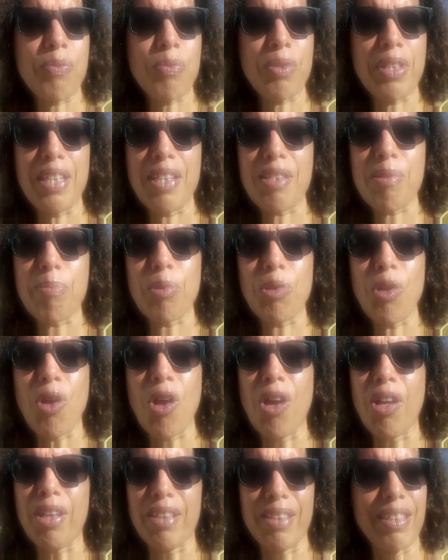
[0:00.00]
that really doesn't
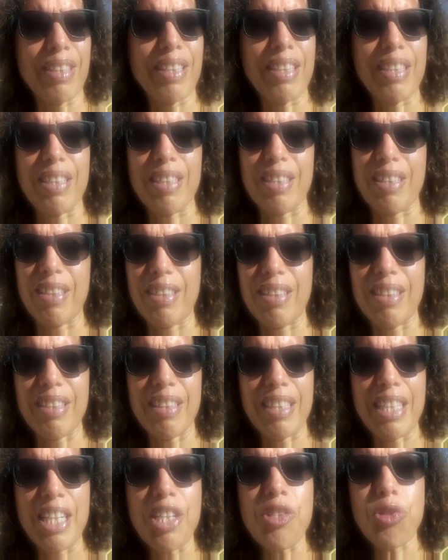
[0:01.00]
belong
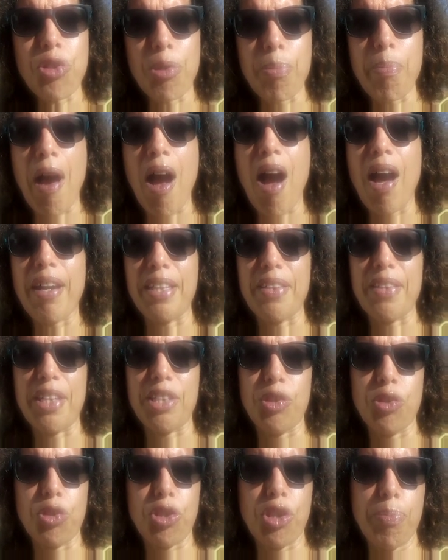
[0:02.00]
in your body
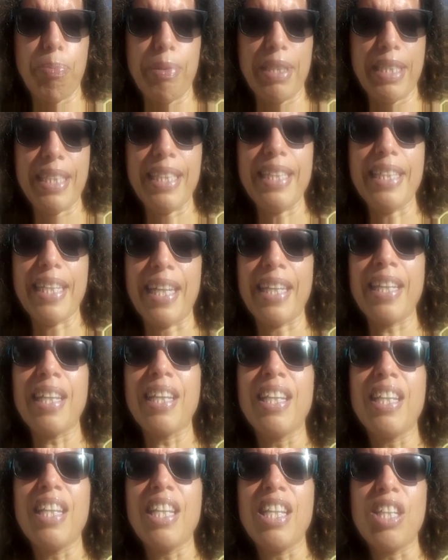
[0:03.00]
that you should be eating.
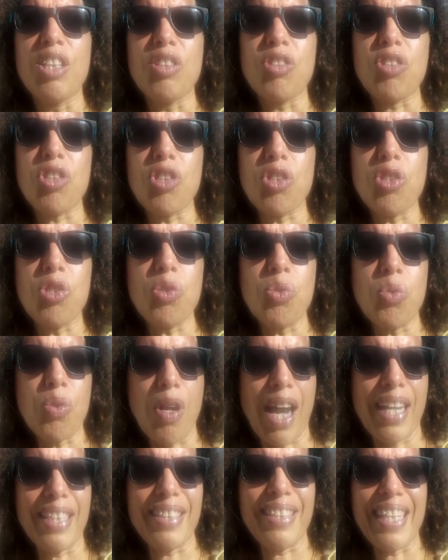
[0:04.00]
Two,
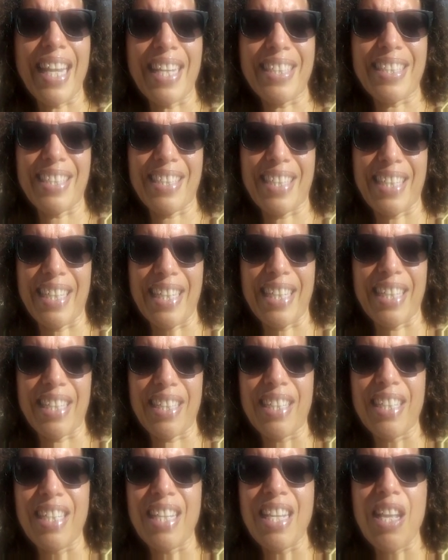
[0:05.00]

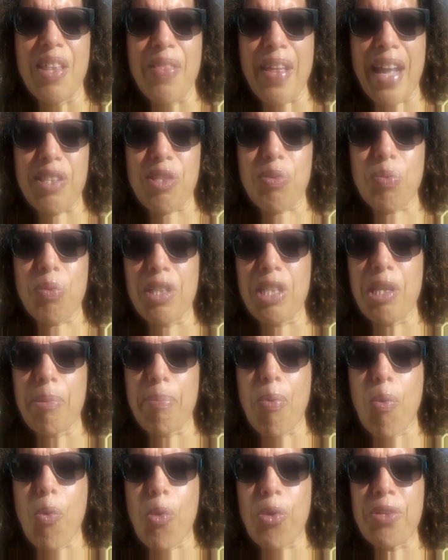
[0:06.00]
identity. That's really
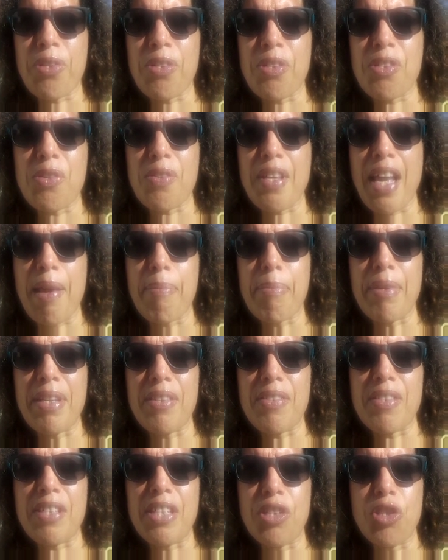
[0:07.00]
important. So that
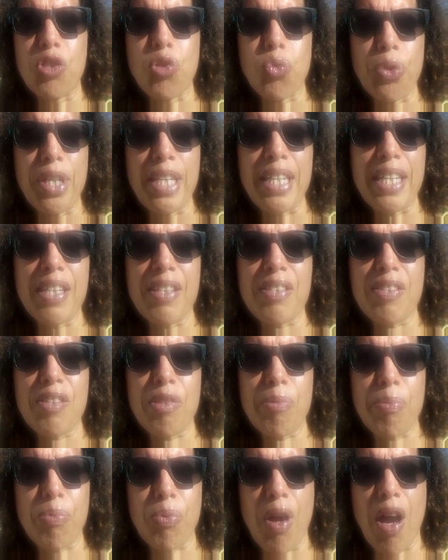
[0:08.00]
means the ingredients
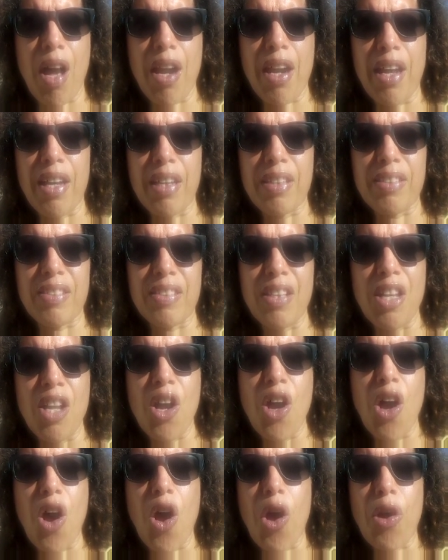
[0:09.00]
in the products
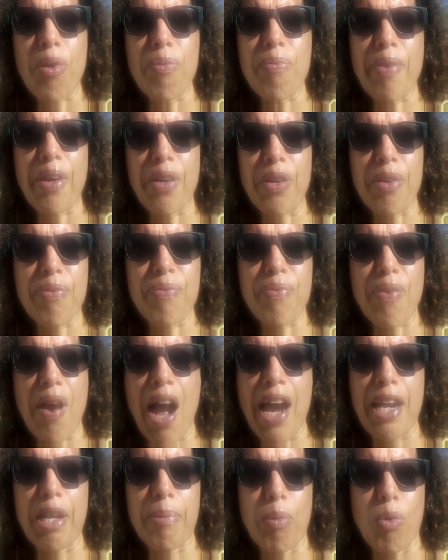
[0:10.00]
are
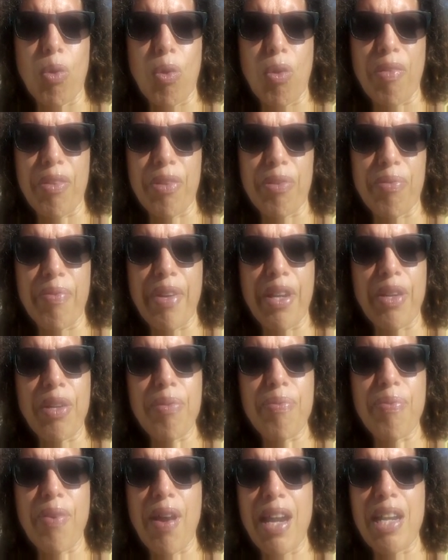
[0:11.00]
verifiable. They're
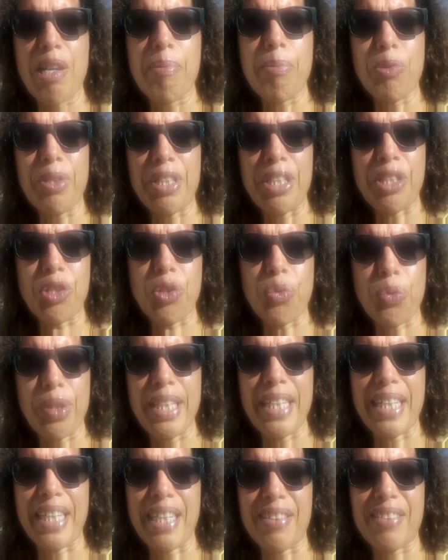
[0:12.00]
verifiable
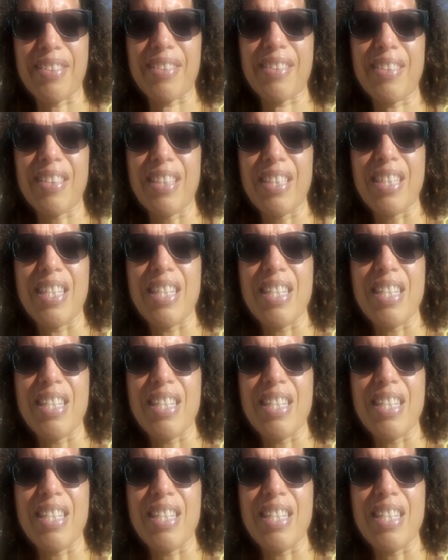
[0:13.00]
ingredients.